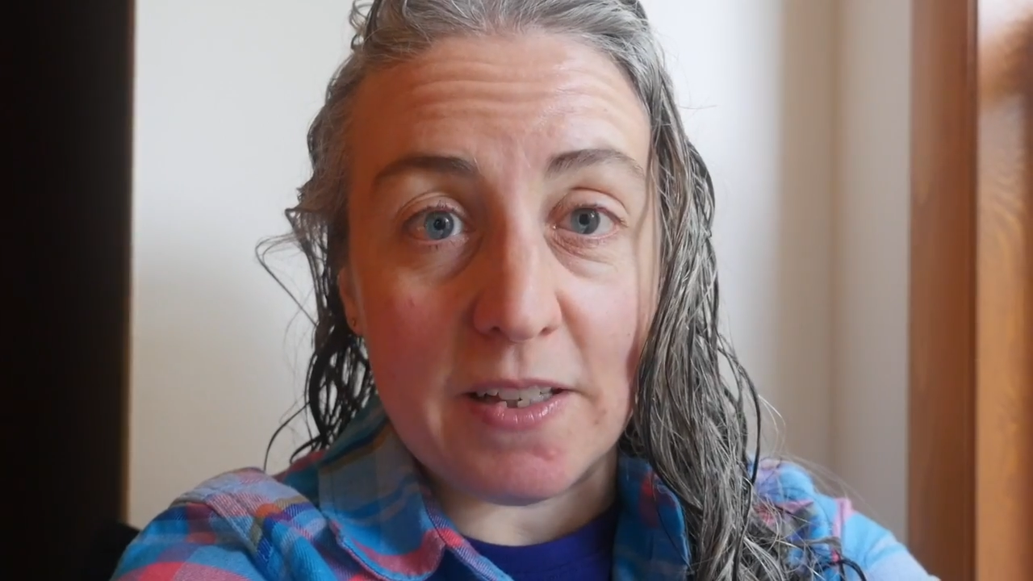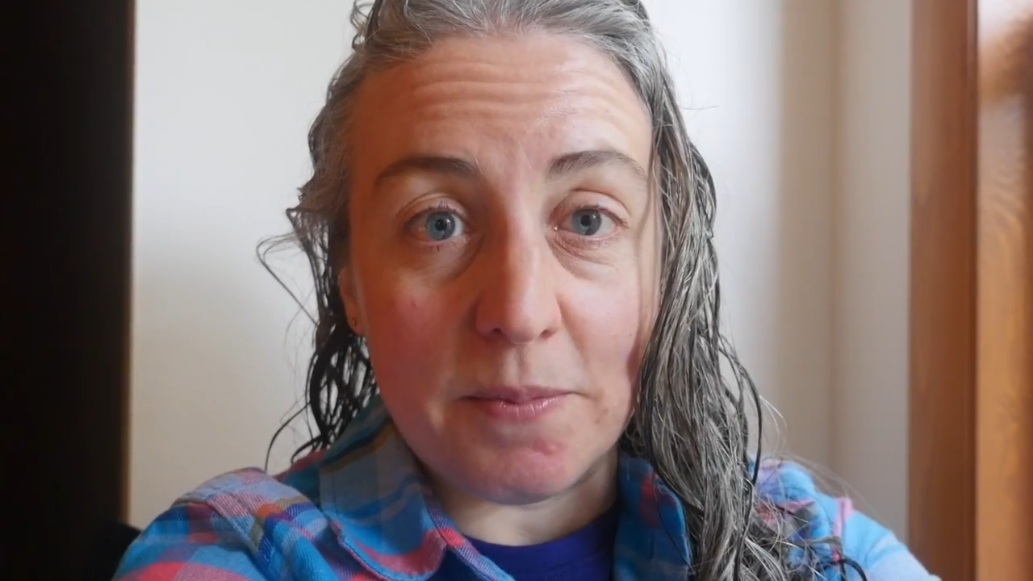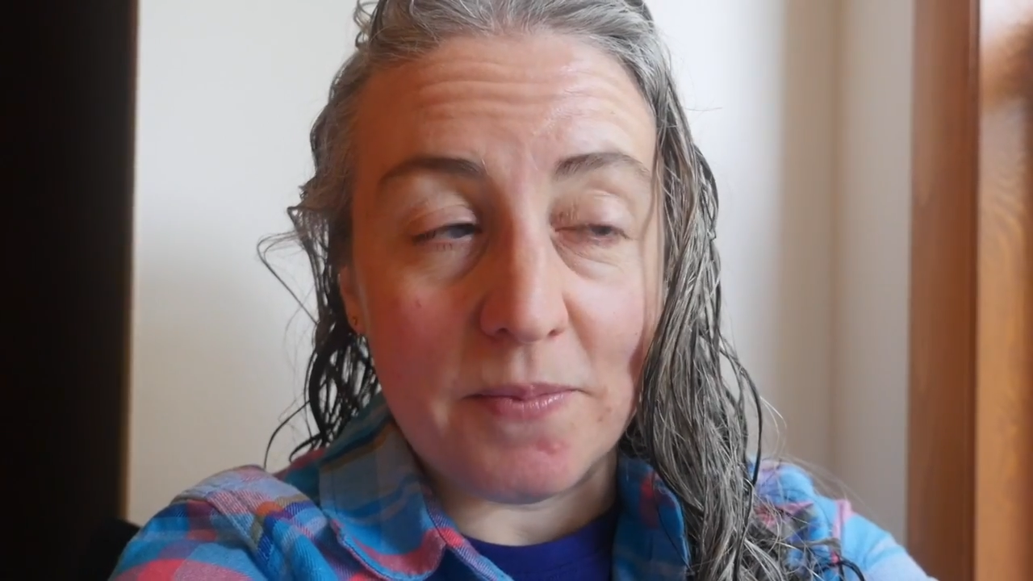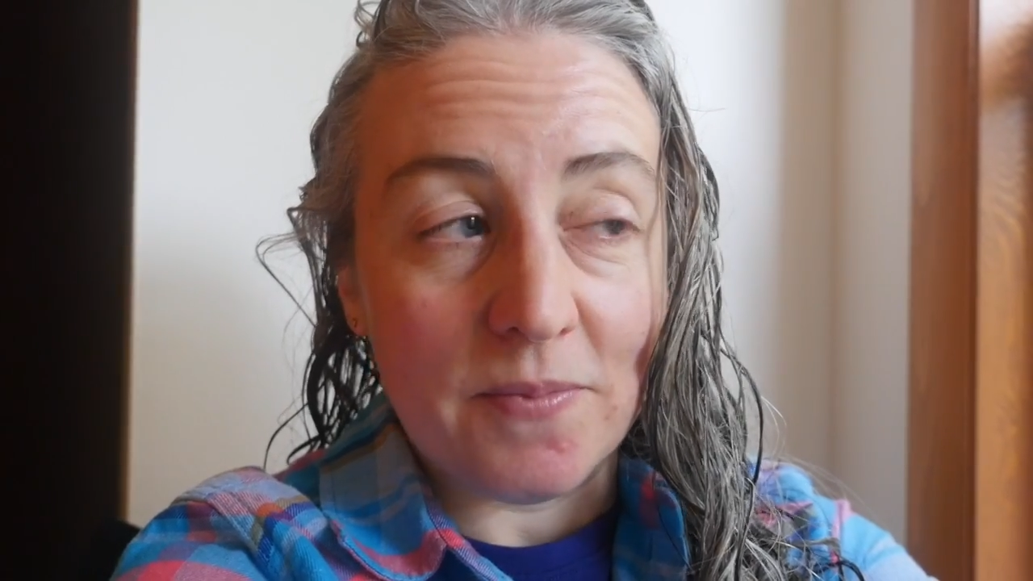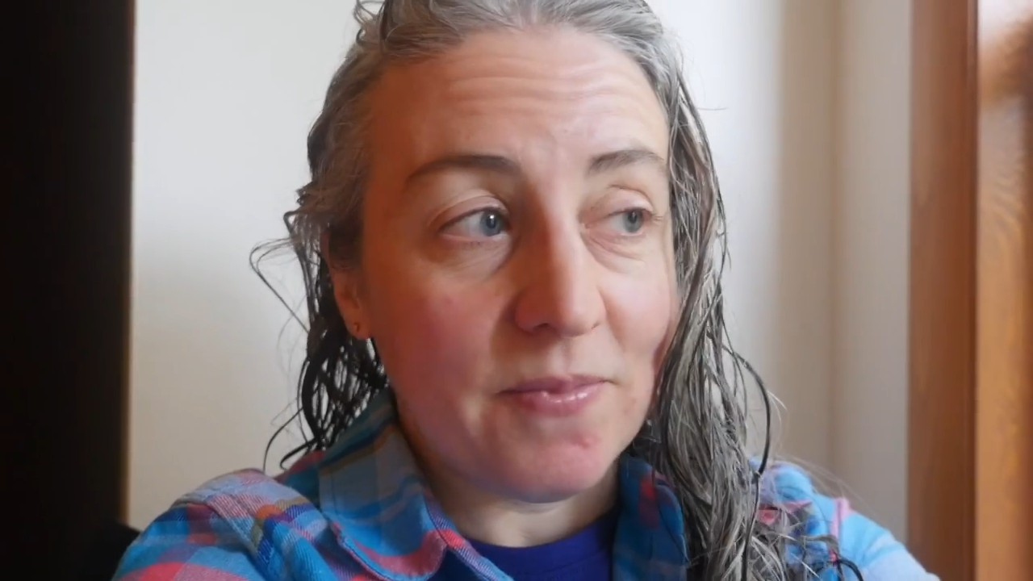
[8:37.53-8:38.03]

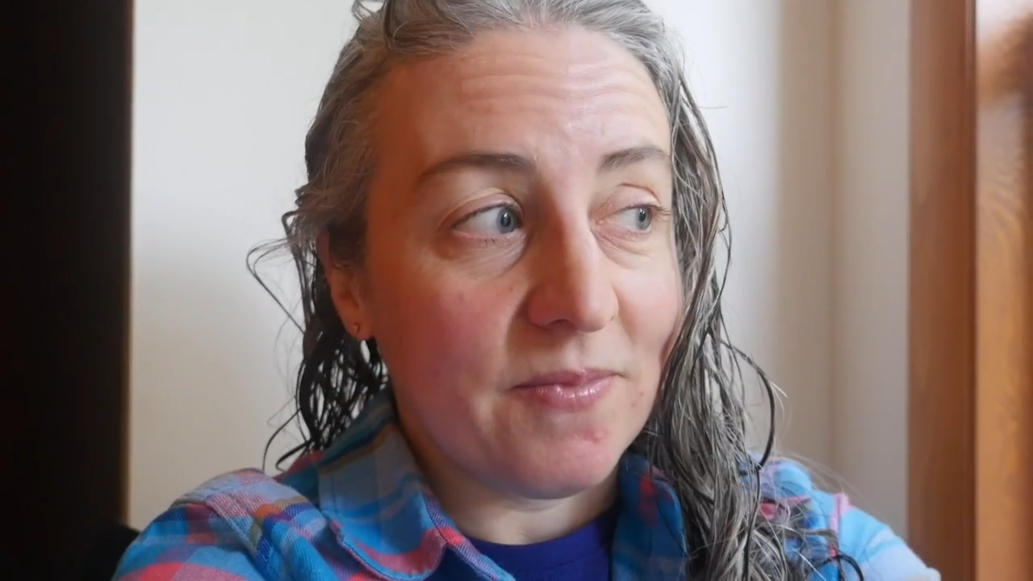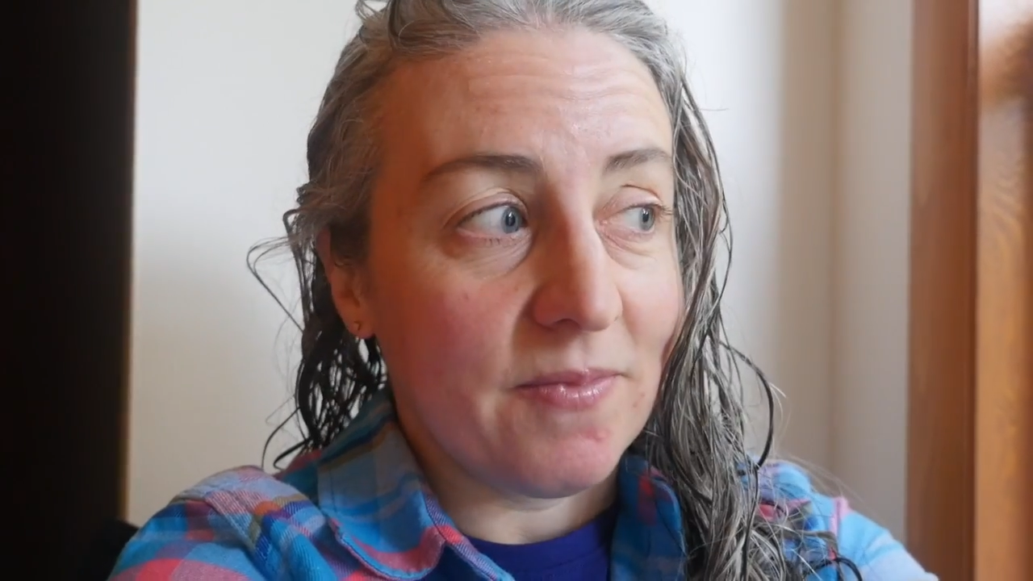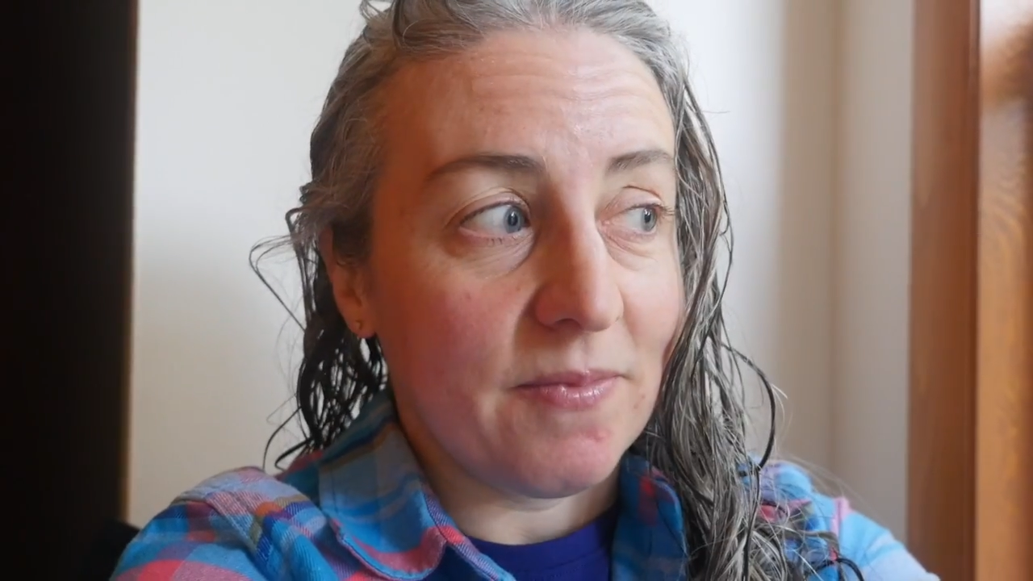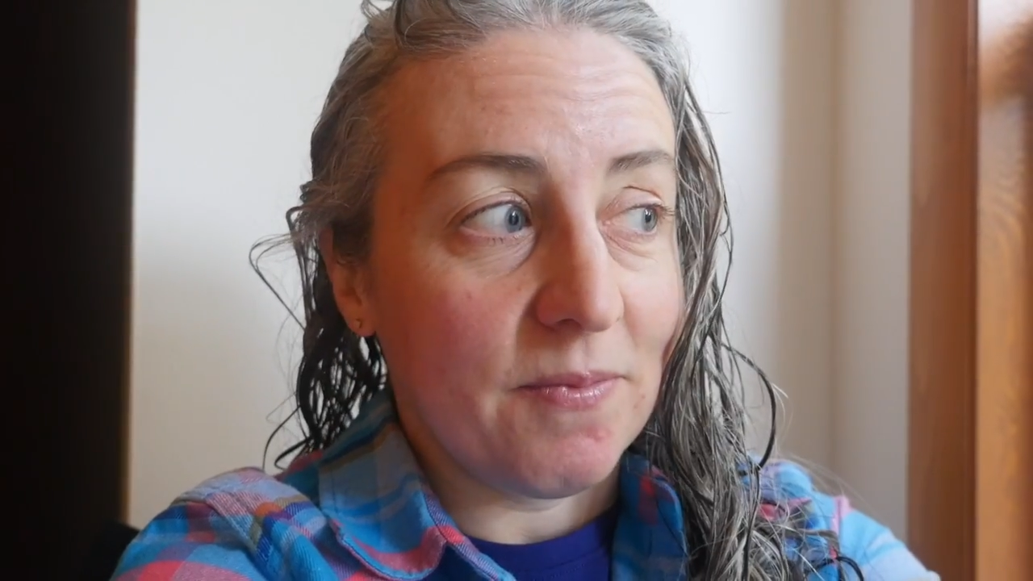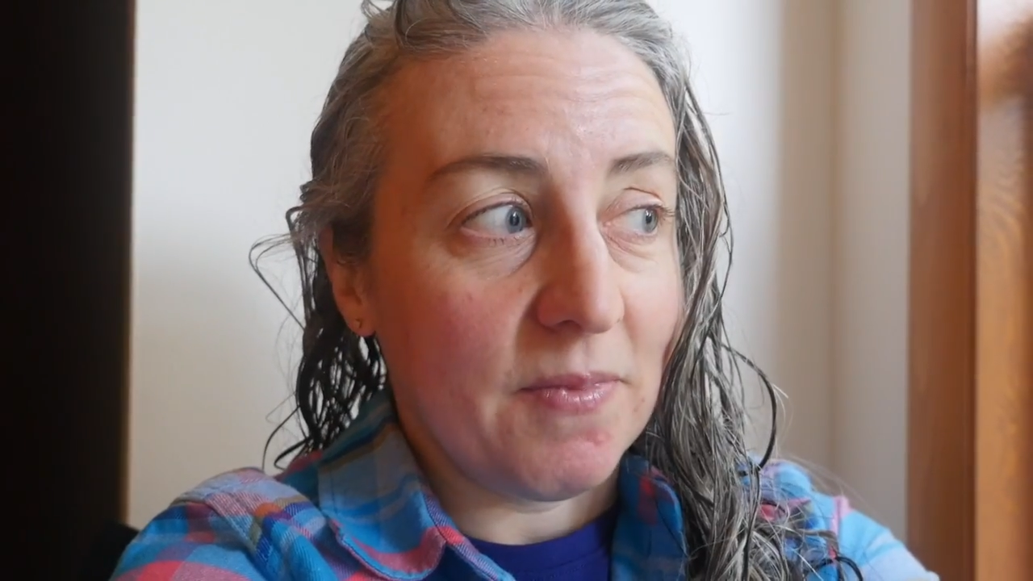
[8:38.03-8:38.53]
them
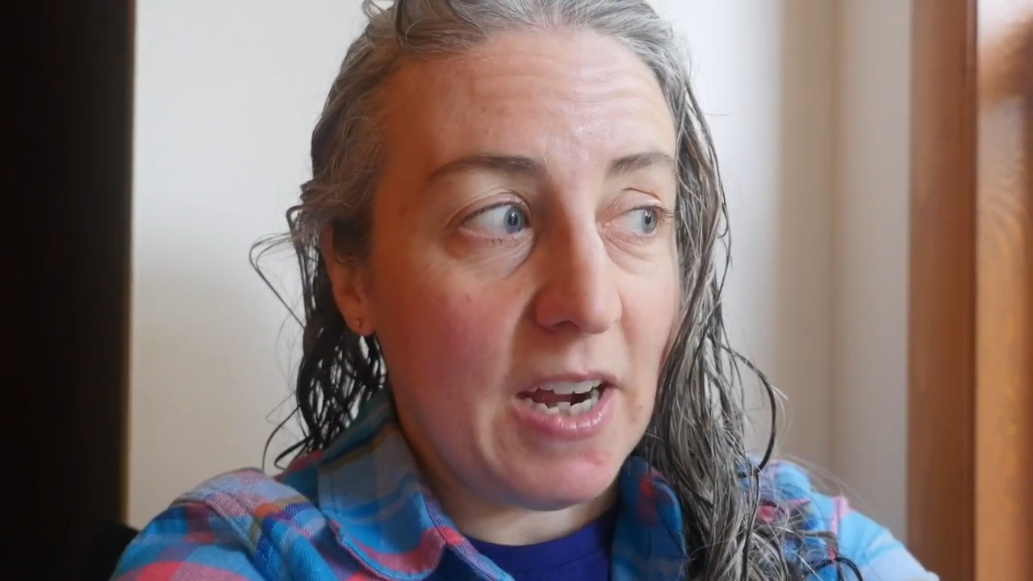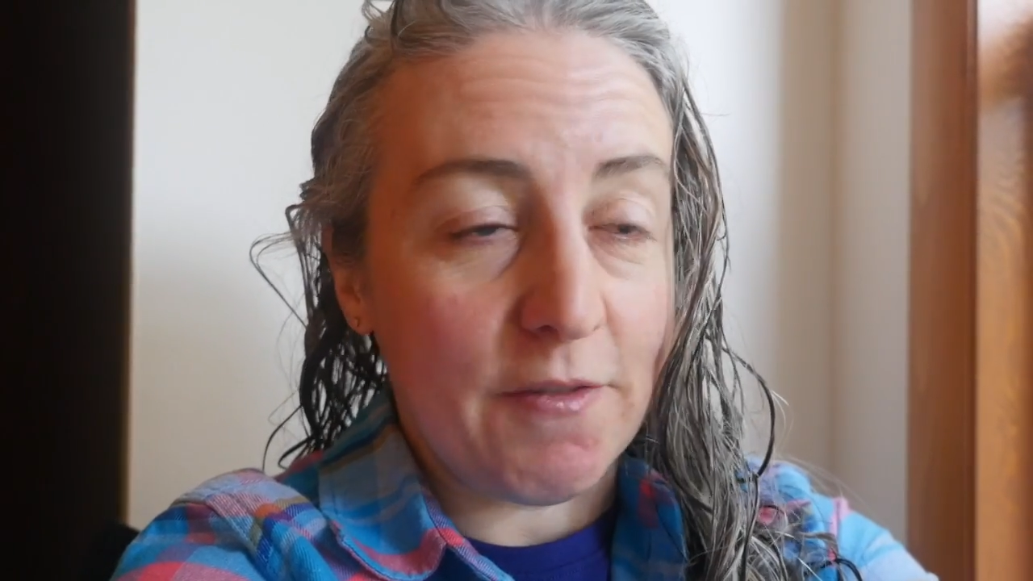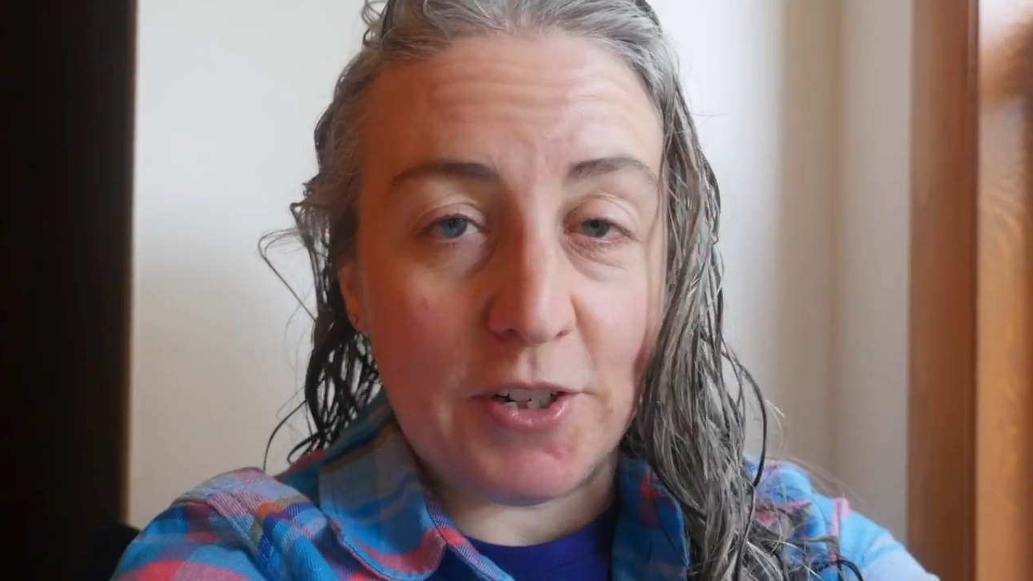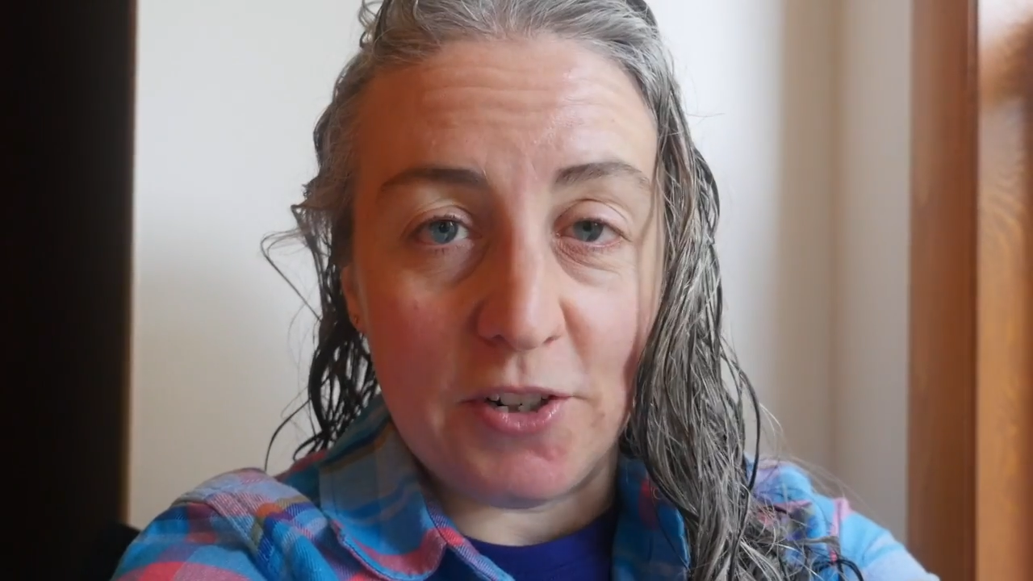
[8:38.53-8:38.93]
after